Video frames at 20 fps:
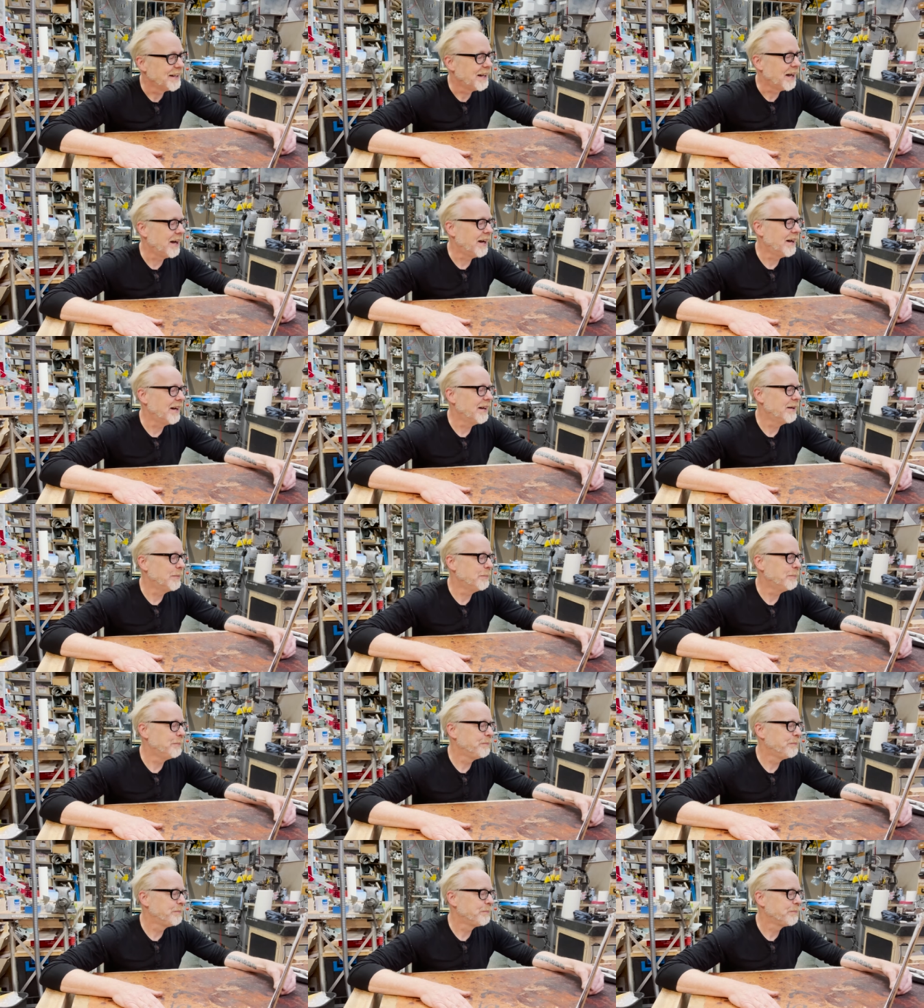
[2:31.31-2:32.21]

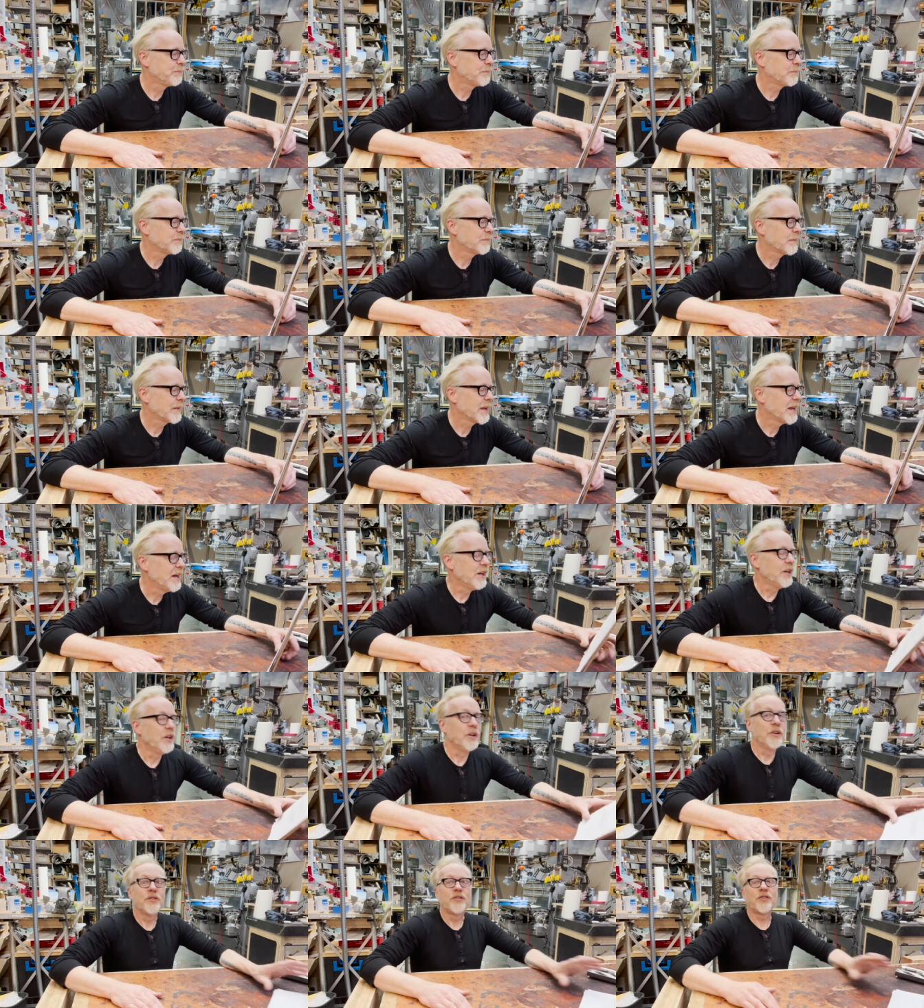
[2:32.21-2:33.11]
Um,
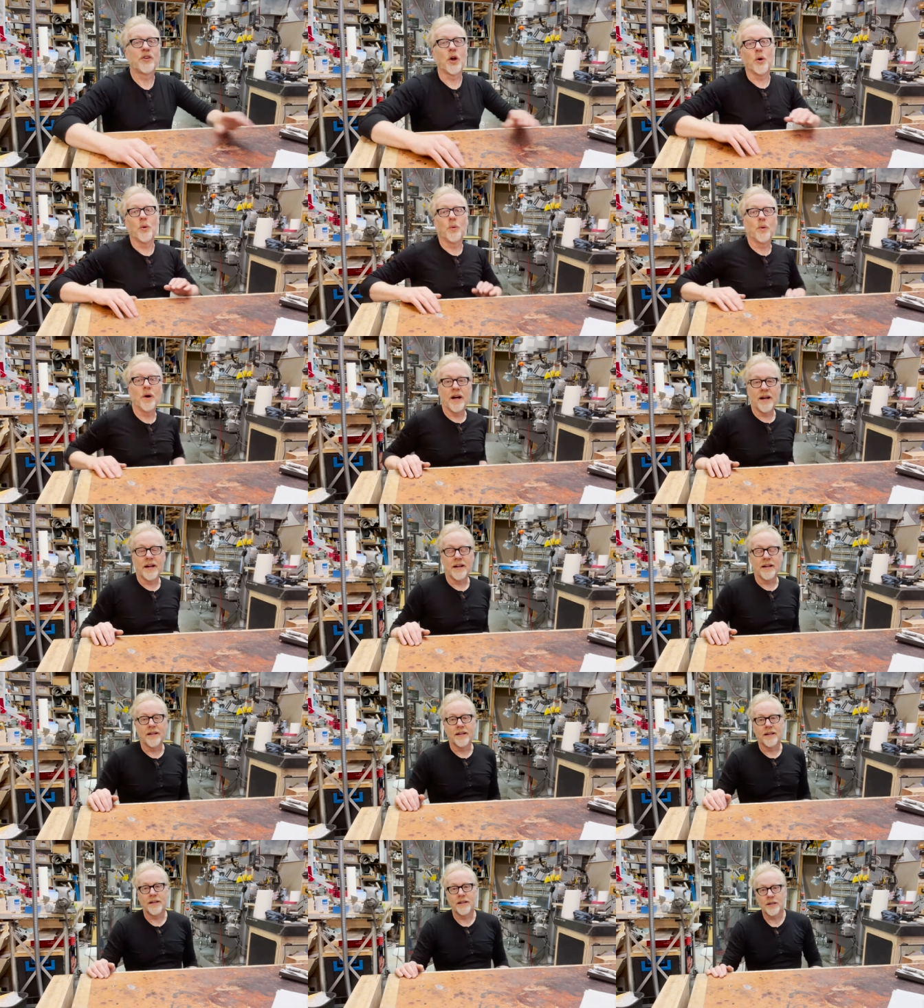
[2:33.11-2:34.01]
so
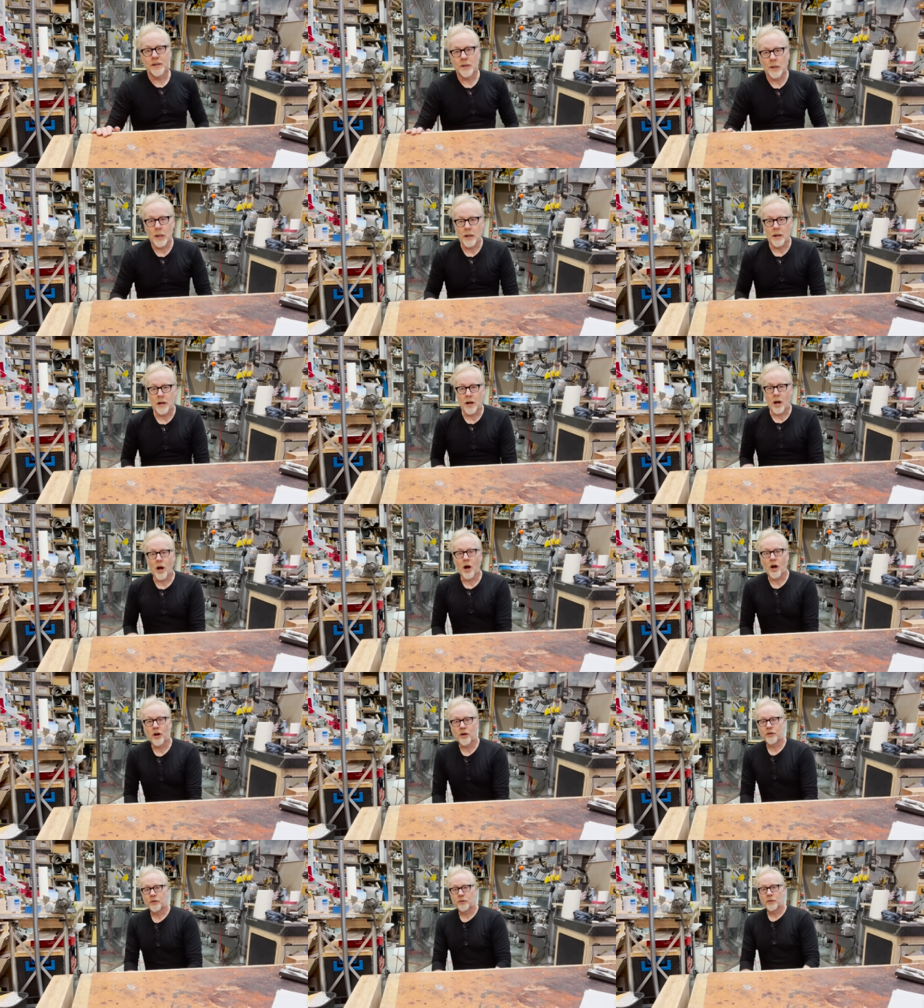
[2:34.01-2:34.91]
uh,
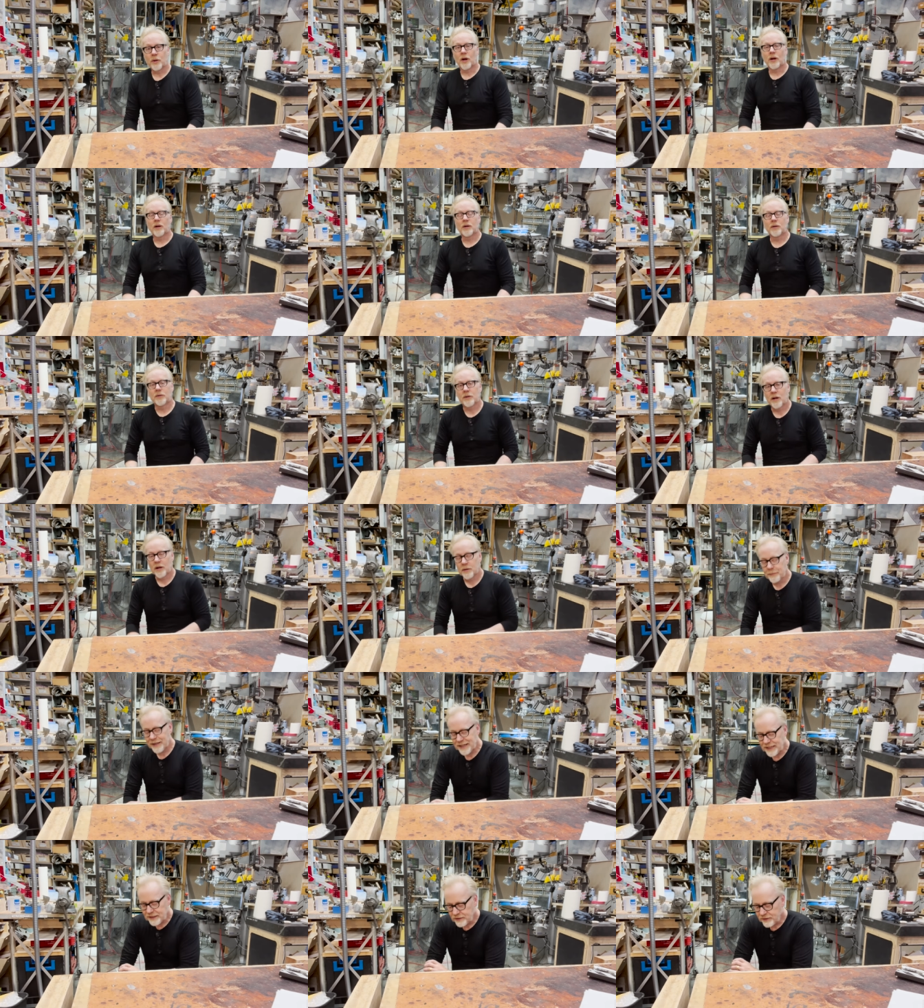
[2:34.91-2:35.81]
our, our, our
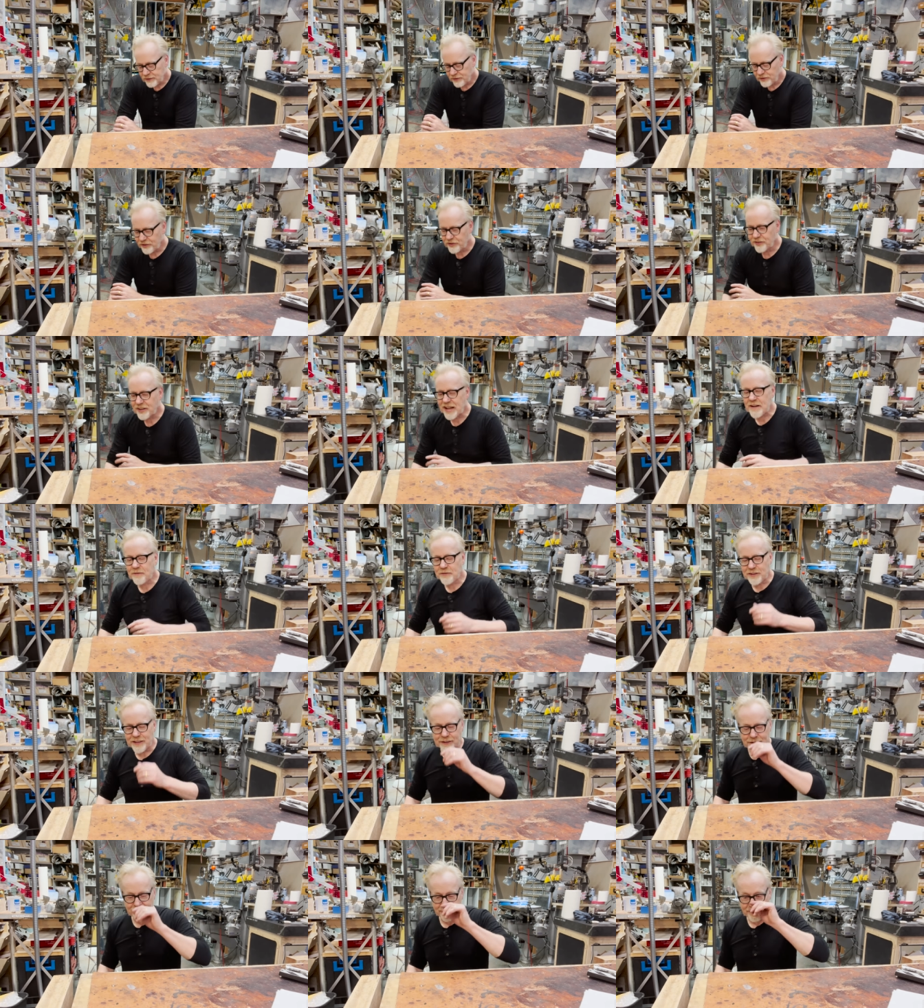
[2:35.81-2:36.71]
main
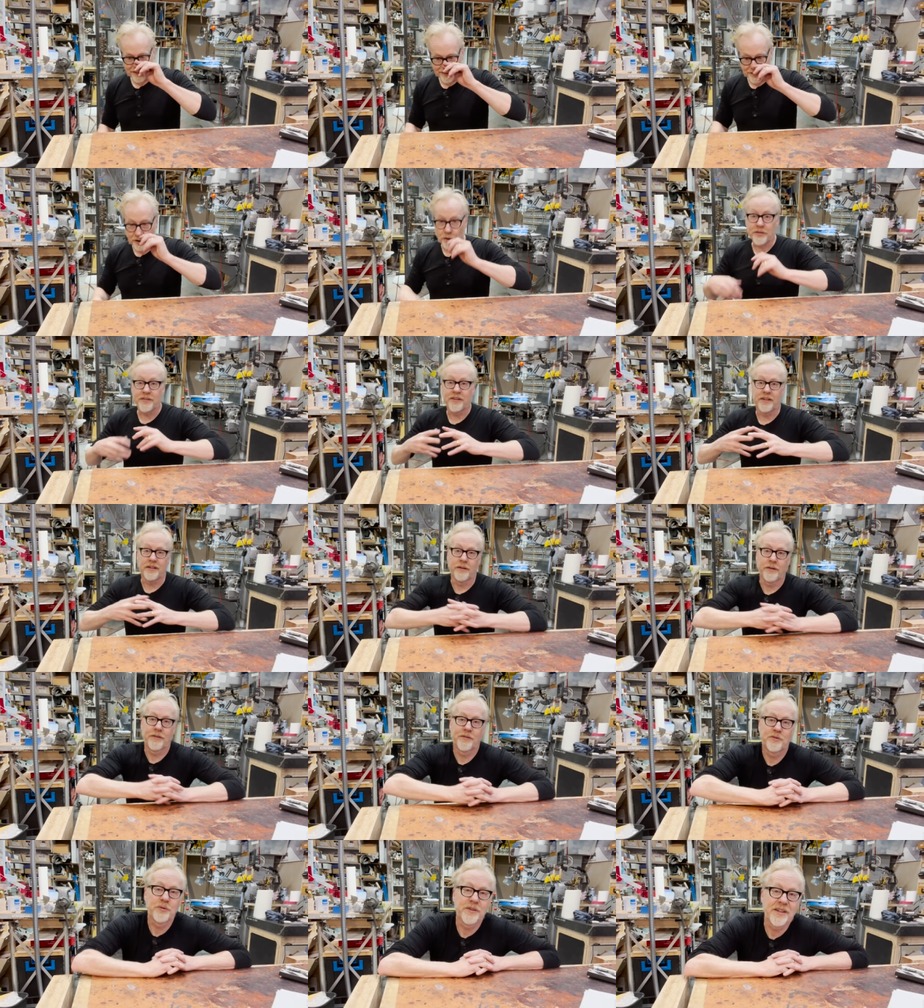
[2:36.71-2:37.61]
safety consultant
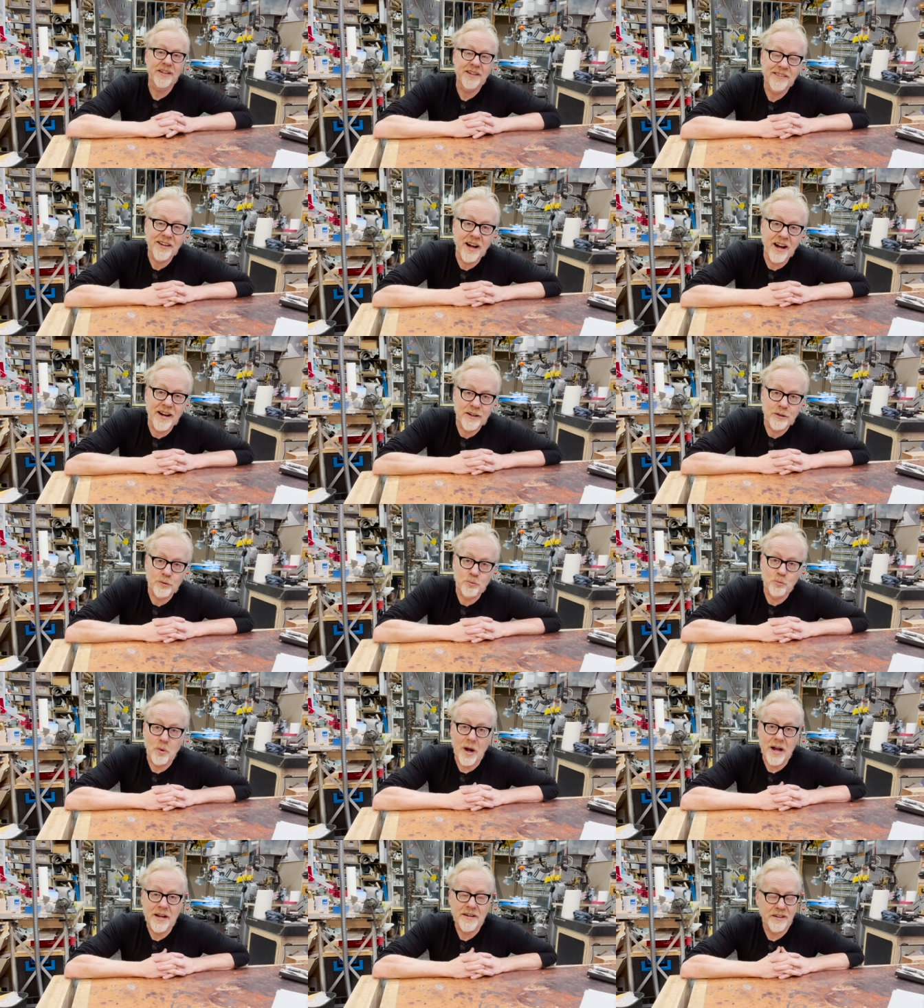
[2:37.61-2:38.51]
through the entire
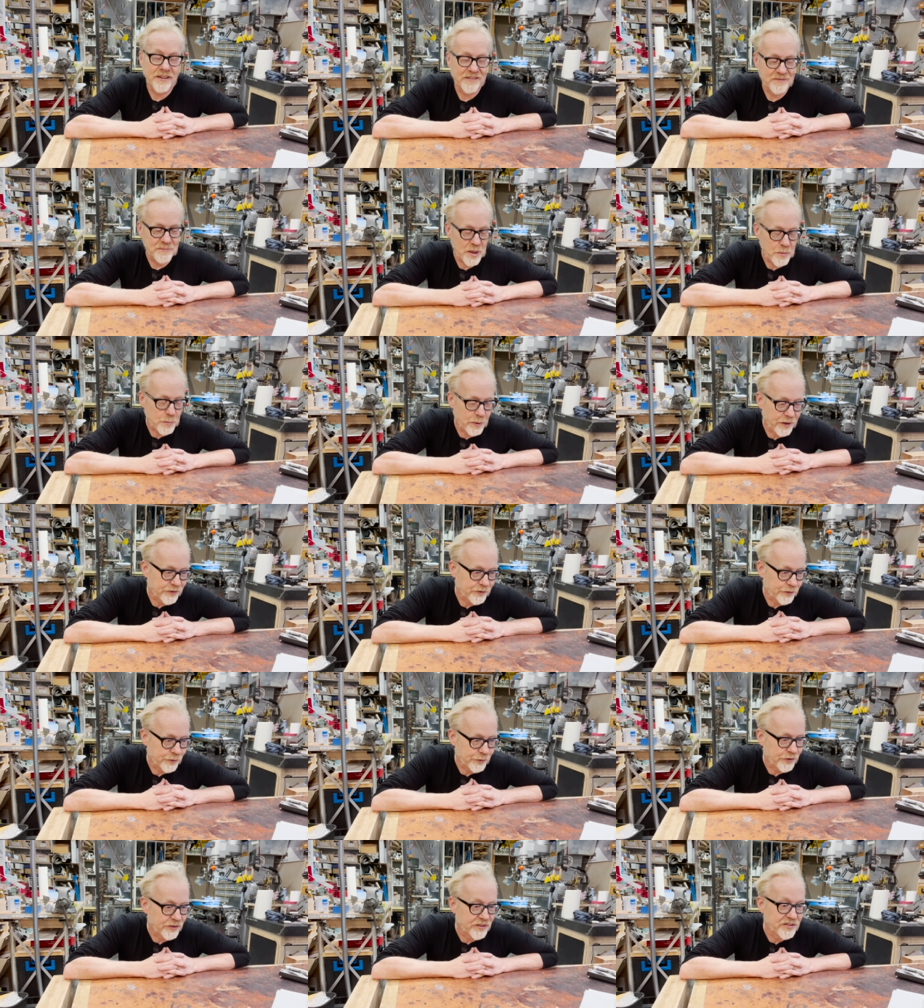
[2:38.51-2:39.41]
run of
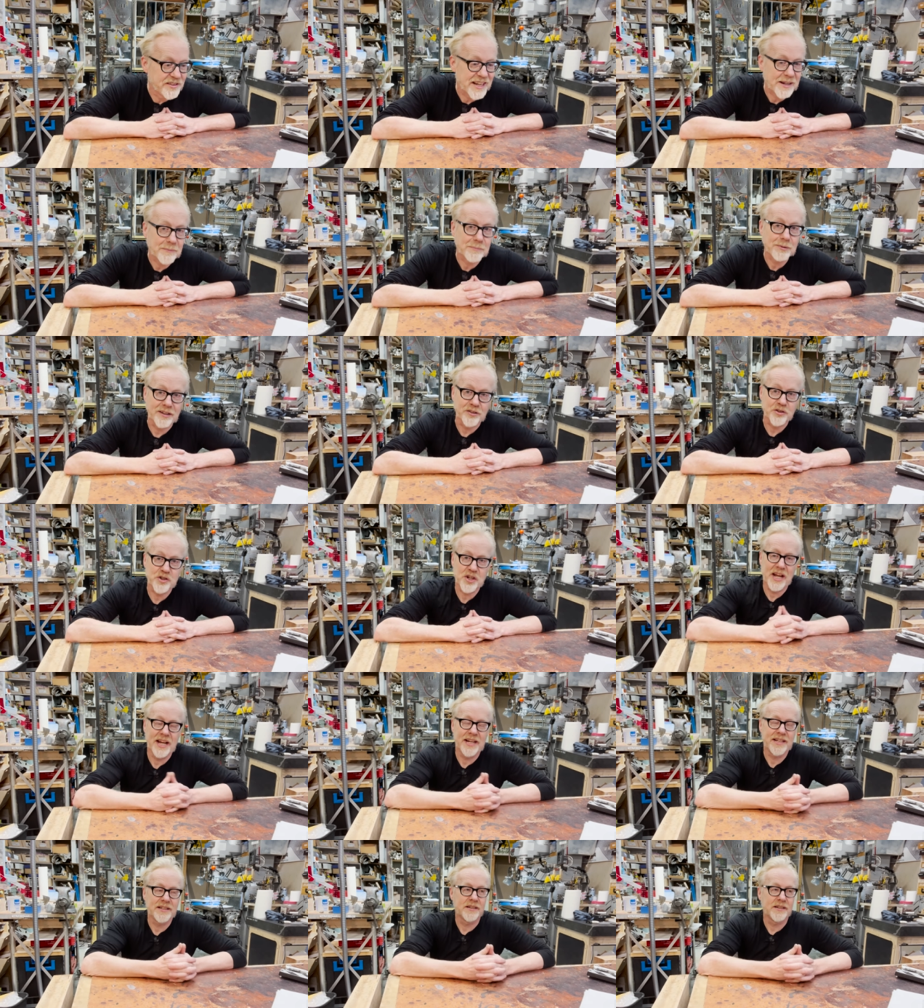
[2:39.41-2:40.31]
MythBusters is Nick Plaché,